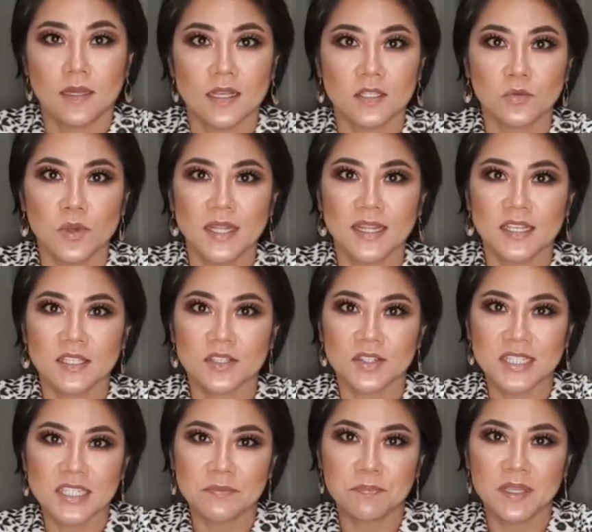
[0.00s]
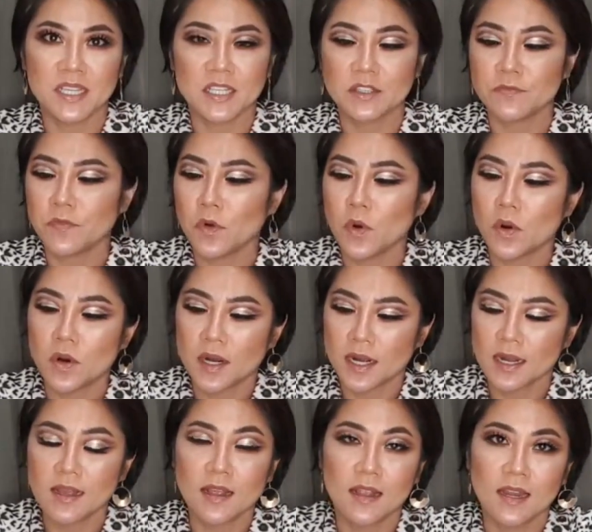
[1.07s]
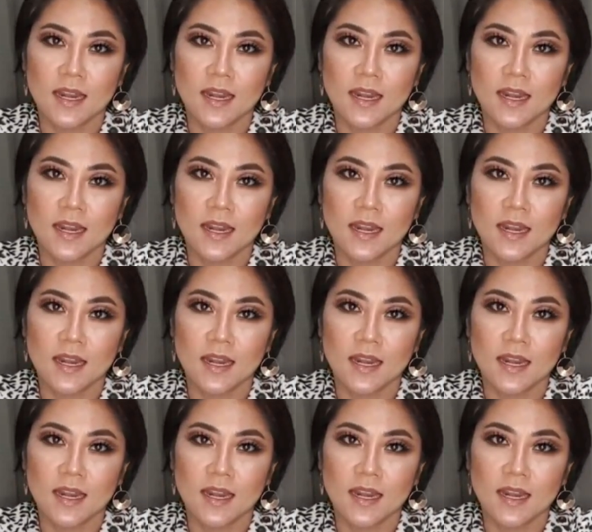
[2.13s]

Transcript: as well as recipes for